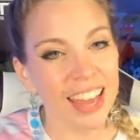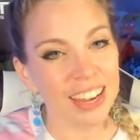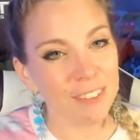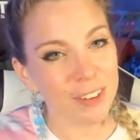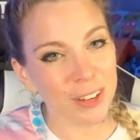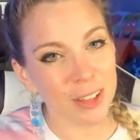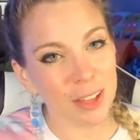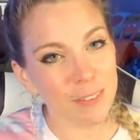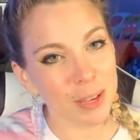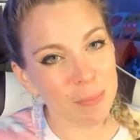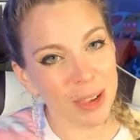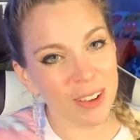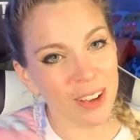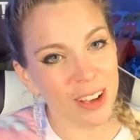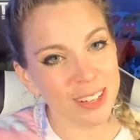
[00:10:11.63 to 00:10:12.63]
if you're loving
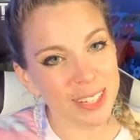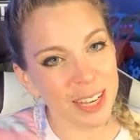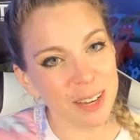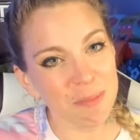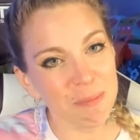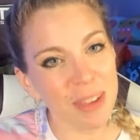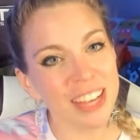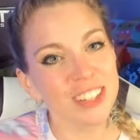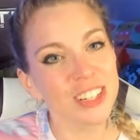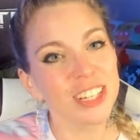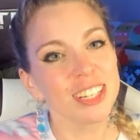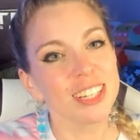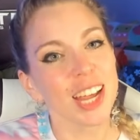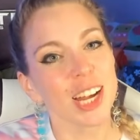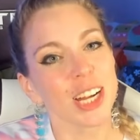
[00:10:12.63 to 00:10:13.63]
my content, make sure to
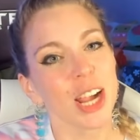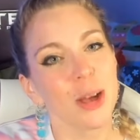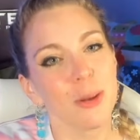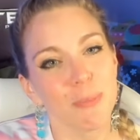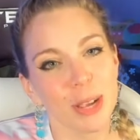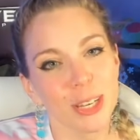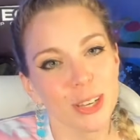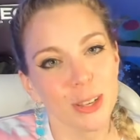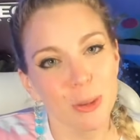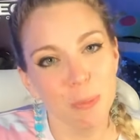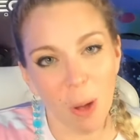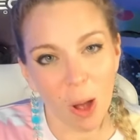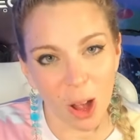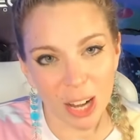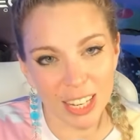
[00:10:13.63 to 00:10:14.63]
check out my new
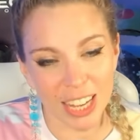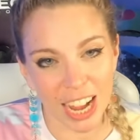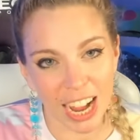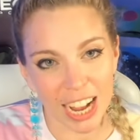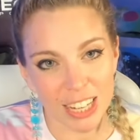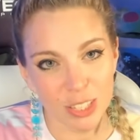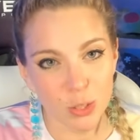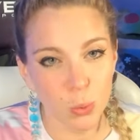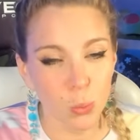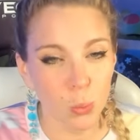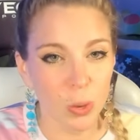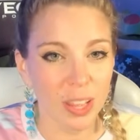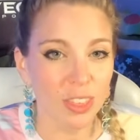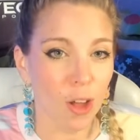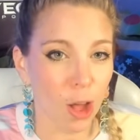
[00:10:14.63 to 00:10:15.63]
podcast
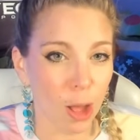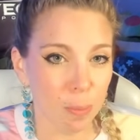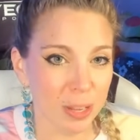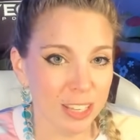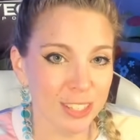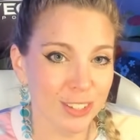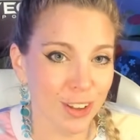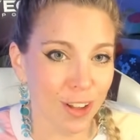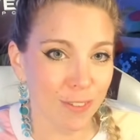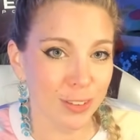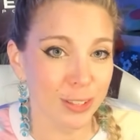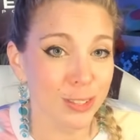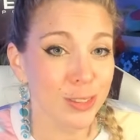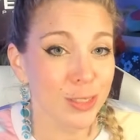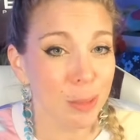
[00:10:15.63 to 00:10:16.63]
with Hobbyist
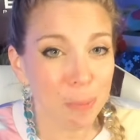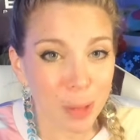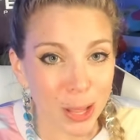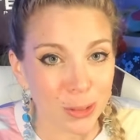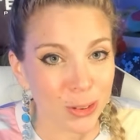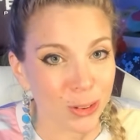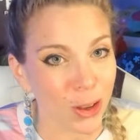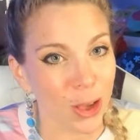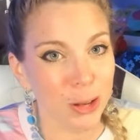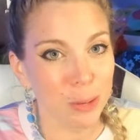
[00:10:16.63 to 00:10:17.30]
Novice, the Play Lorcana